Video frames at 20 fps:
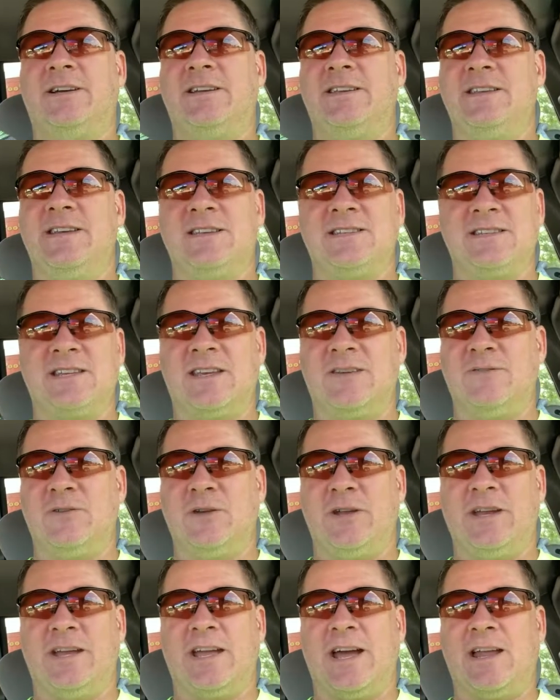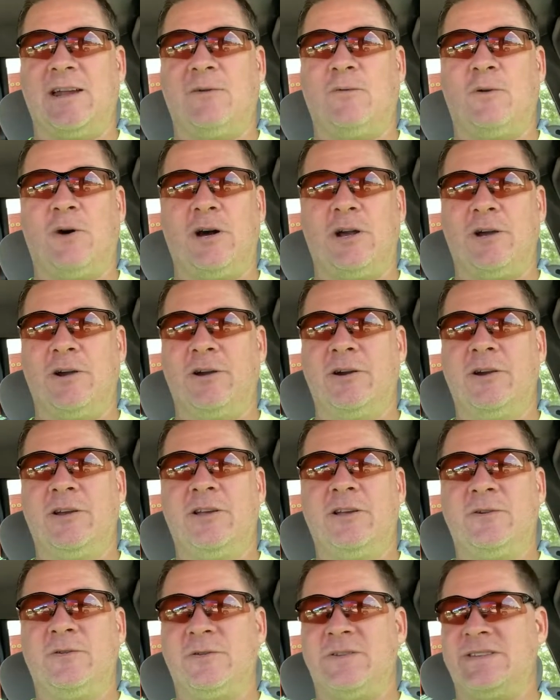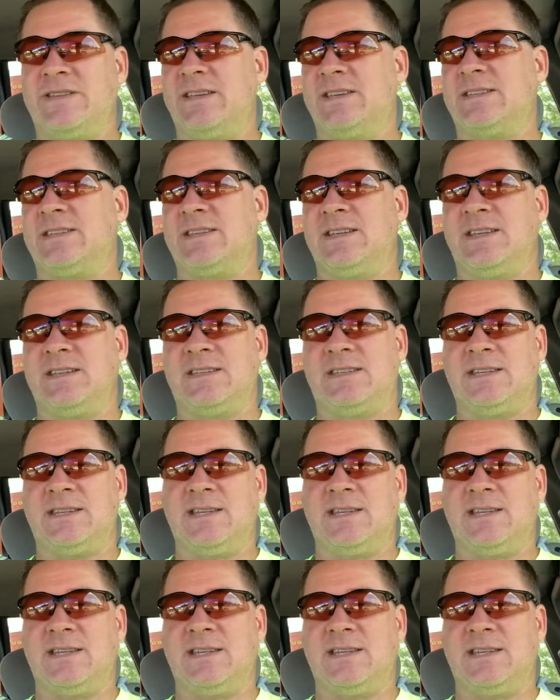it doesn't give you any kind of water resistance.